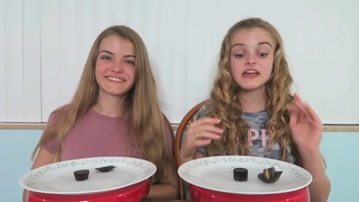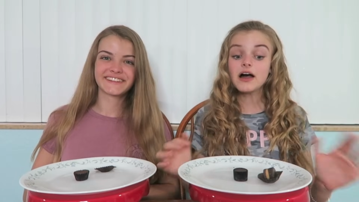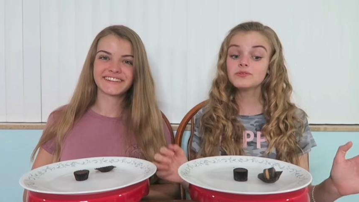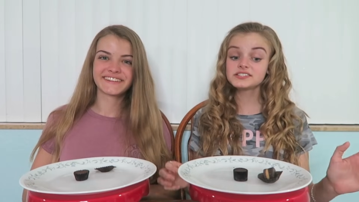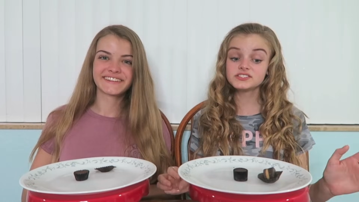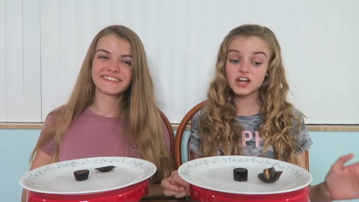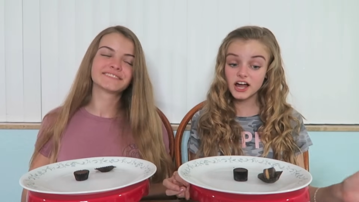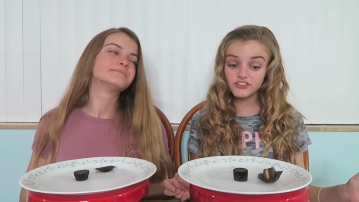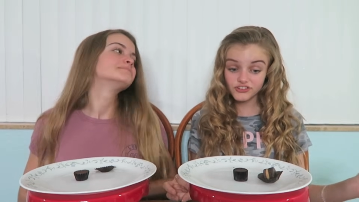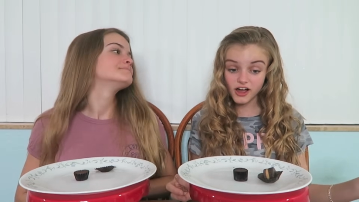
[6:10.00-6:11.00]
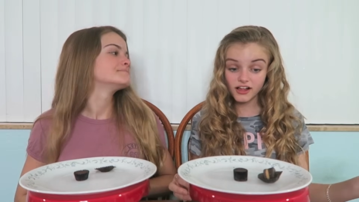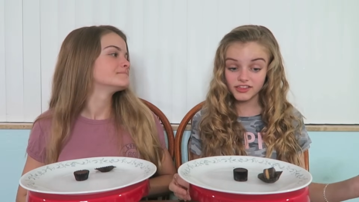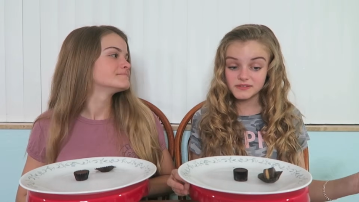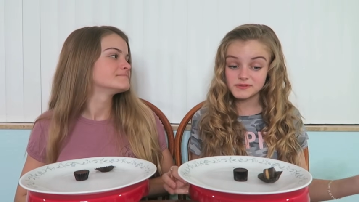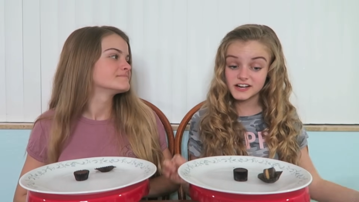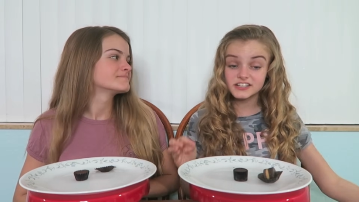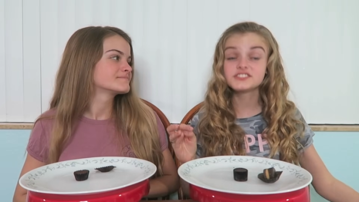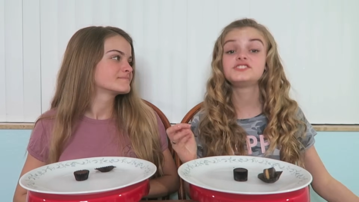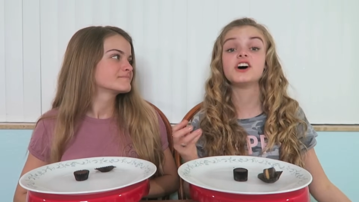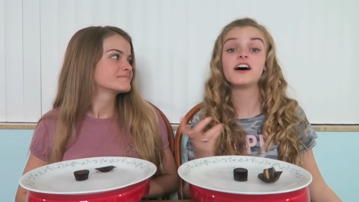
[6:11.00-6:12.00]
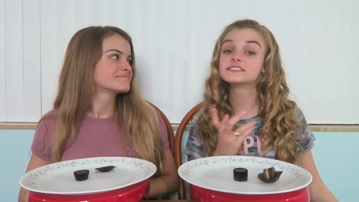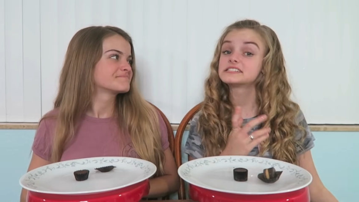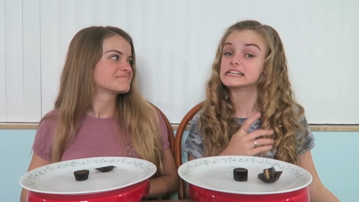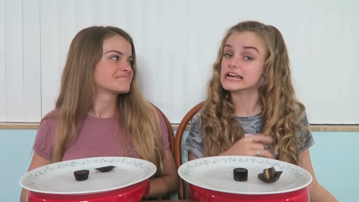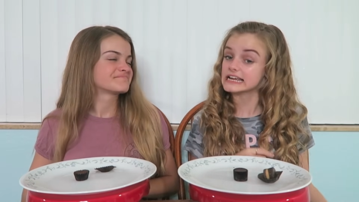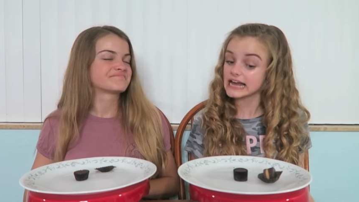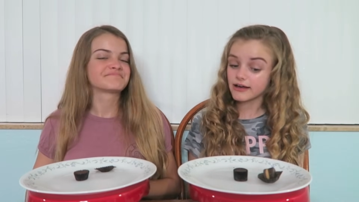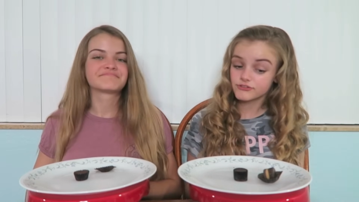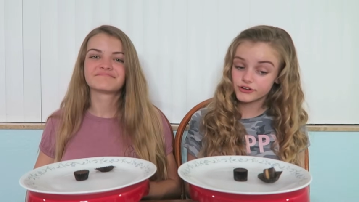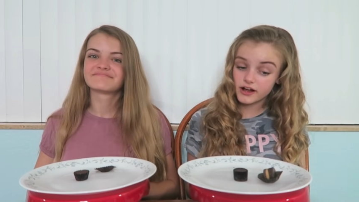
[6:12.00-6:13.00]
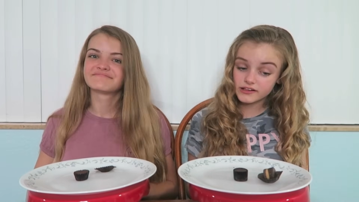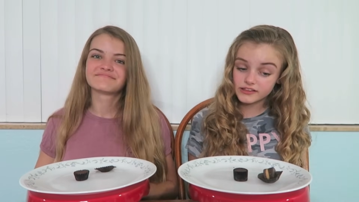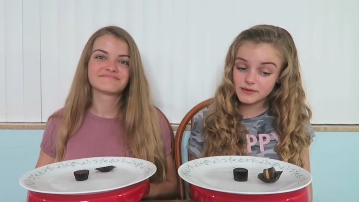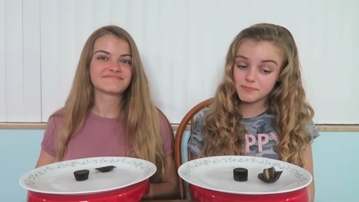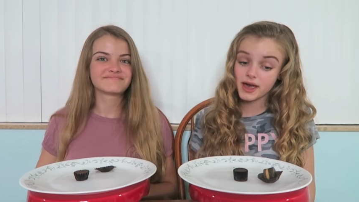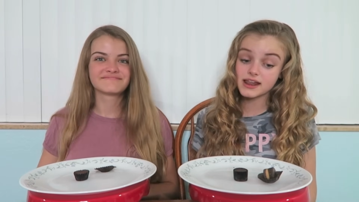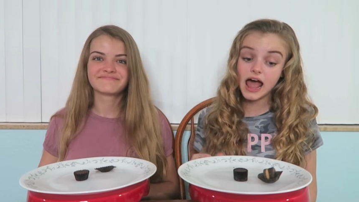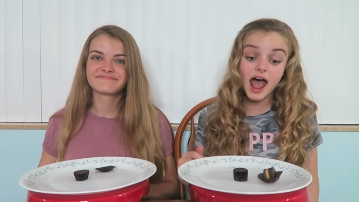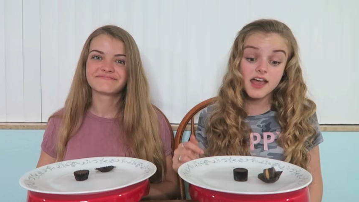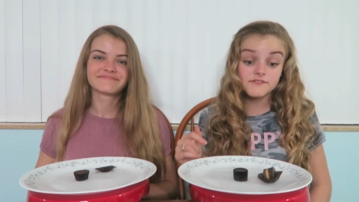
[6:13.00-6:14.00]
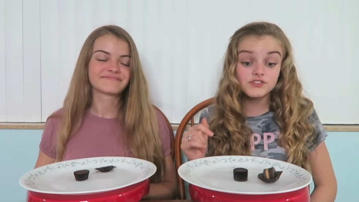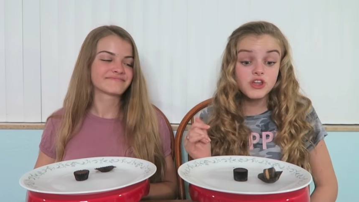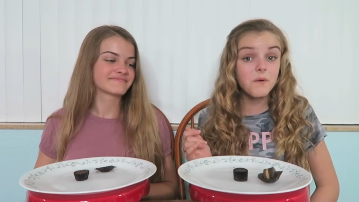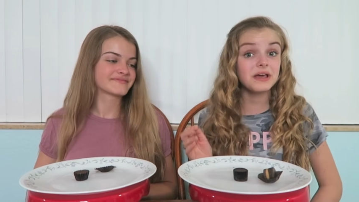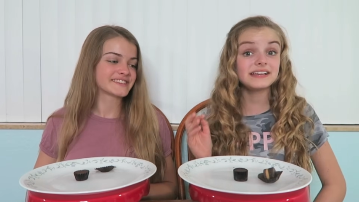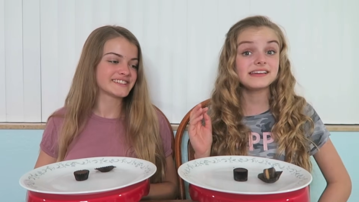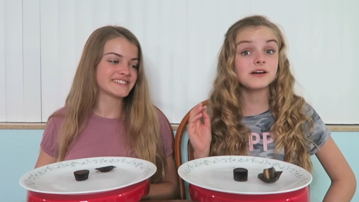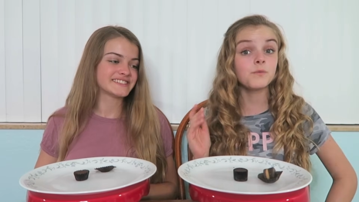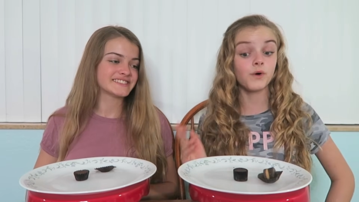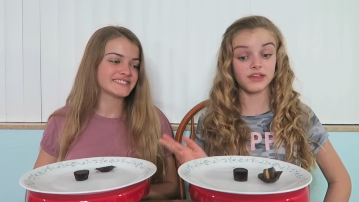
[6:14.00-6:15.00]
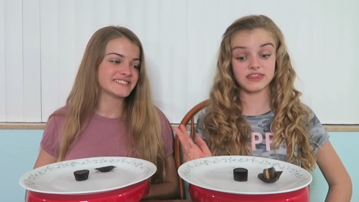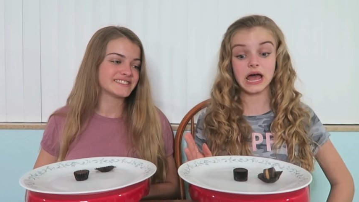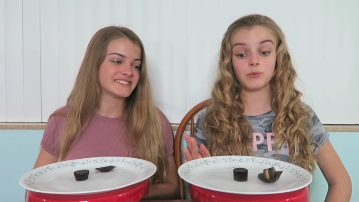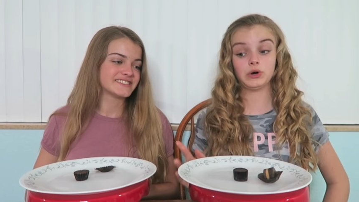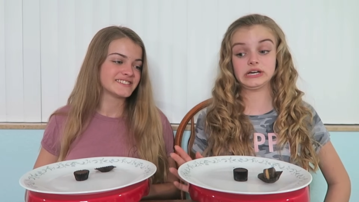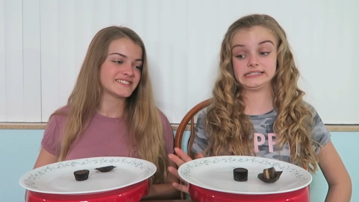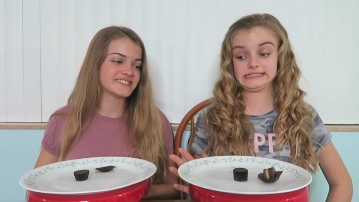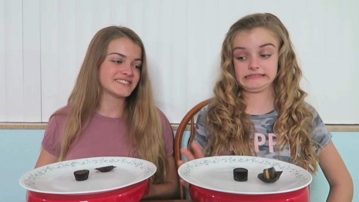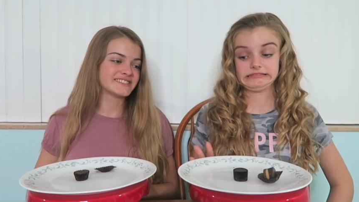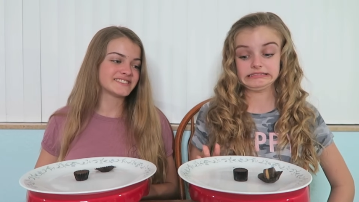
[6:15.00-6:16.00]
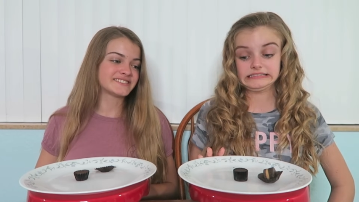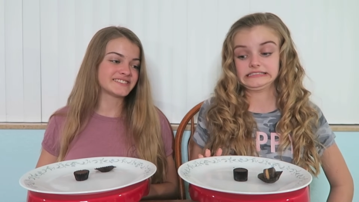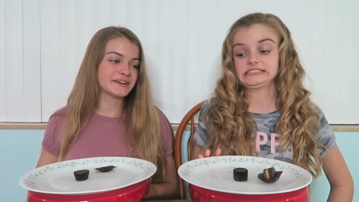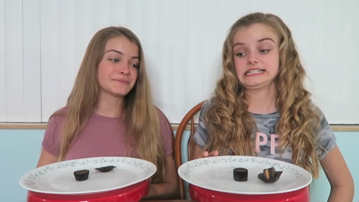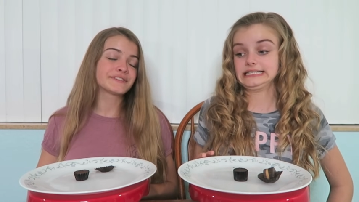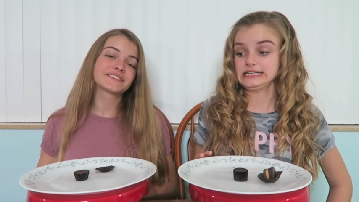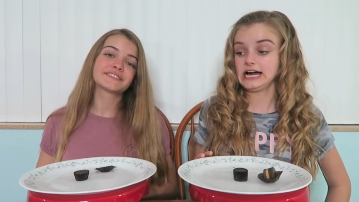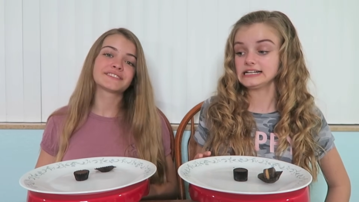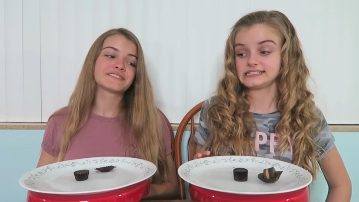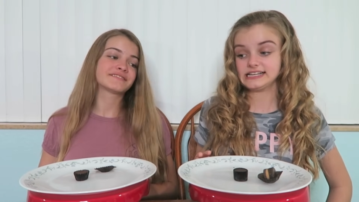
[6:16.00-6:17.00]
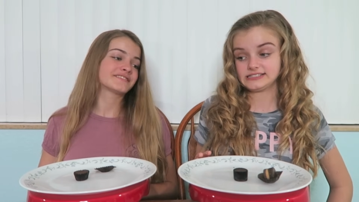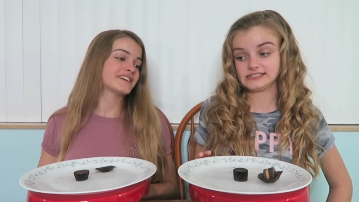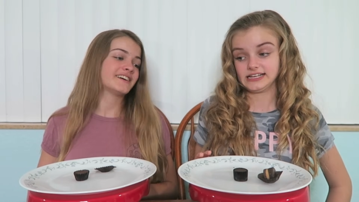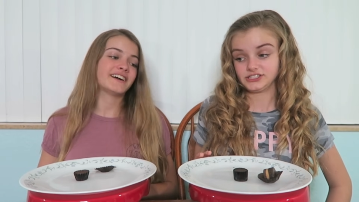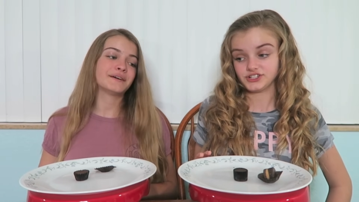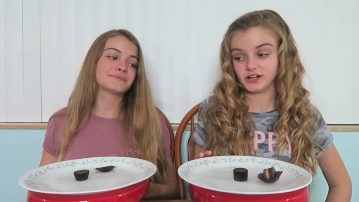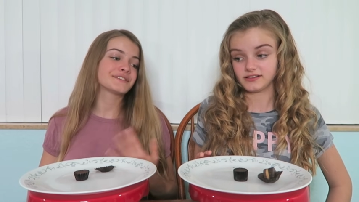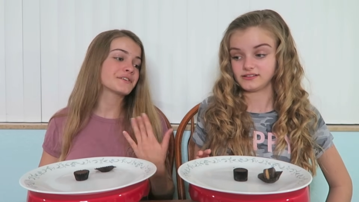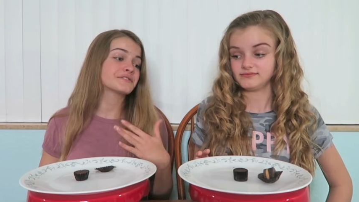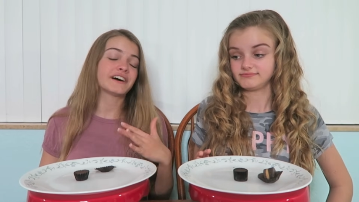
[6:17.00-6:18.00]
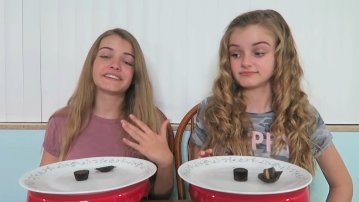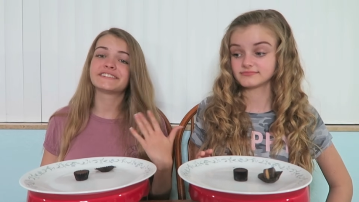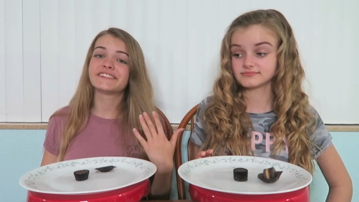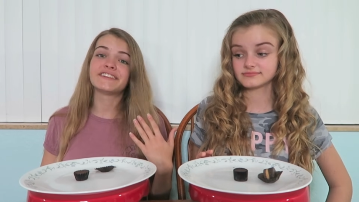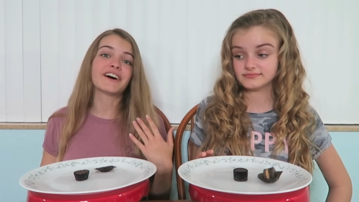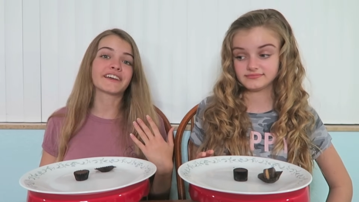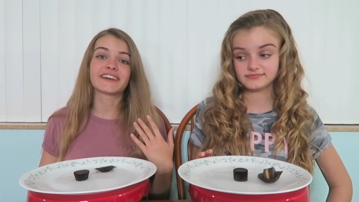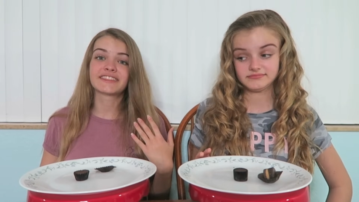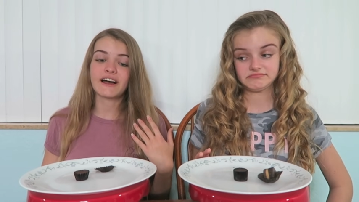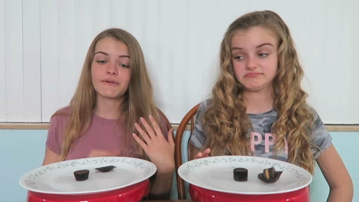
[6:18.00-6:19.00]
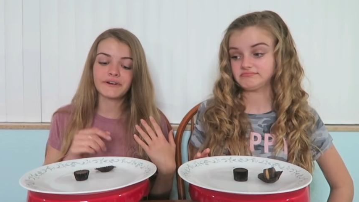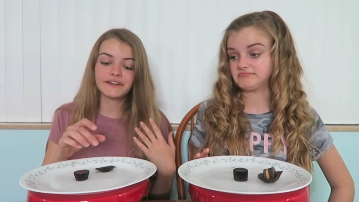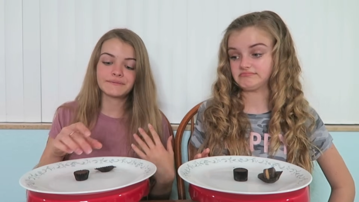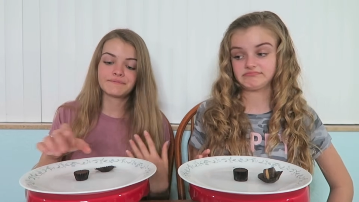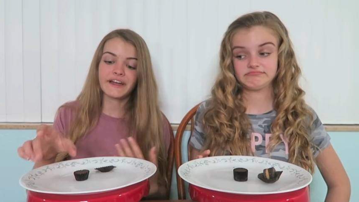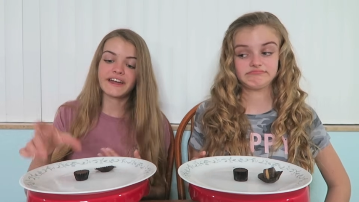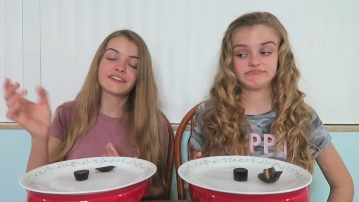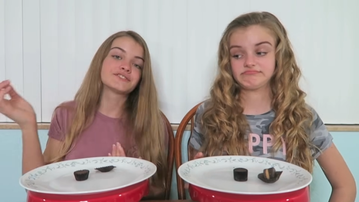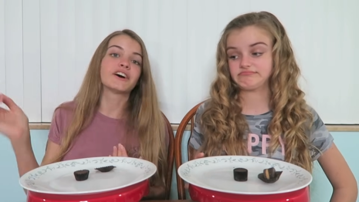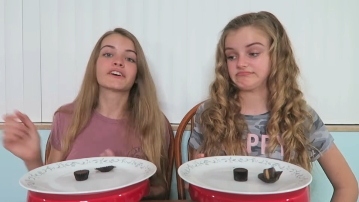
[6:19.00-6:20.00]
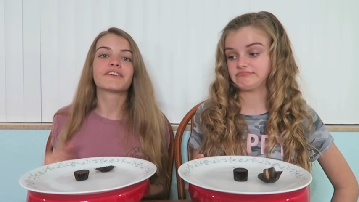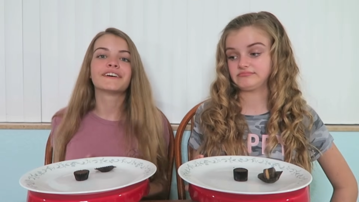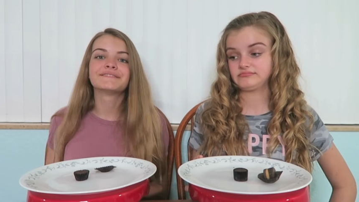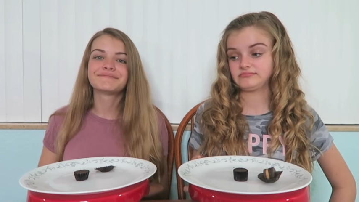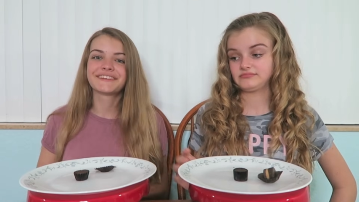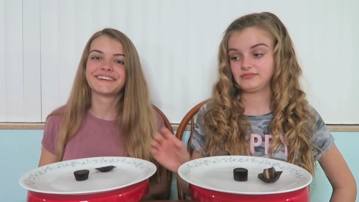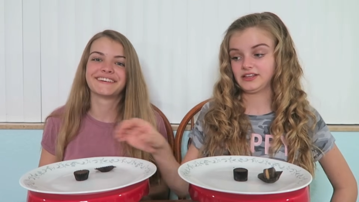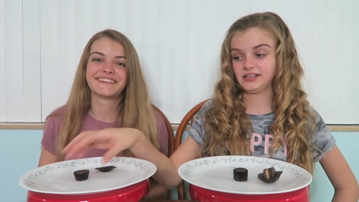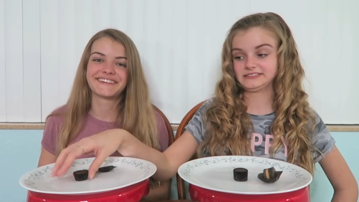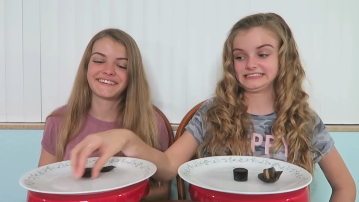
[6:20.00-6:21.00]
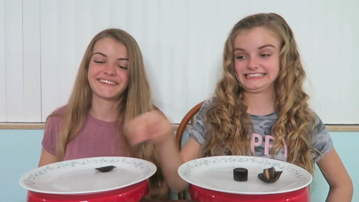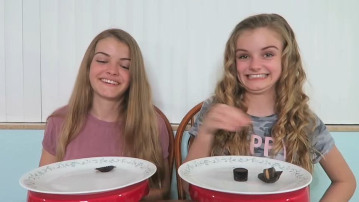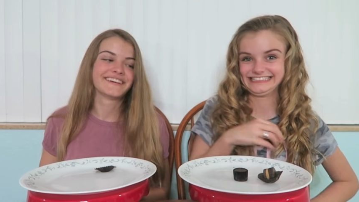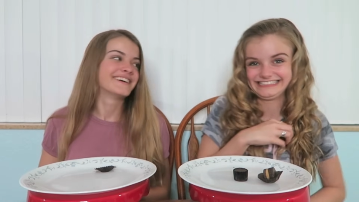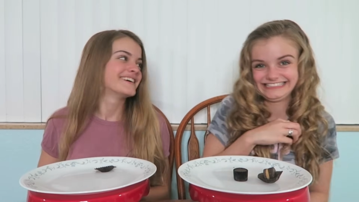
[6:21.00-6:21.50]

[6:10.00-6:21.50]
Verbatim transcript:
Speaker 1: was not chocolate because dogs can't have chocolate, but I have no idea what that was. Oh, I'm does not taste like chocolate. I'm so glad I did not get that one. I had chocolate. Mm.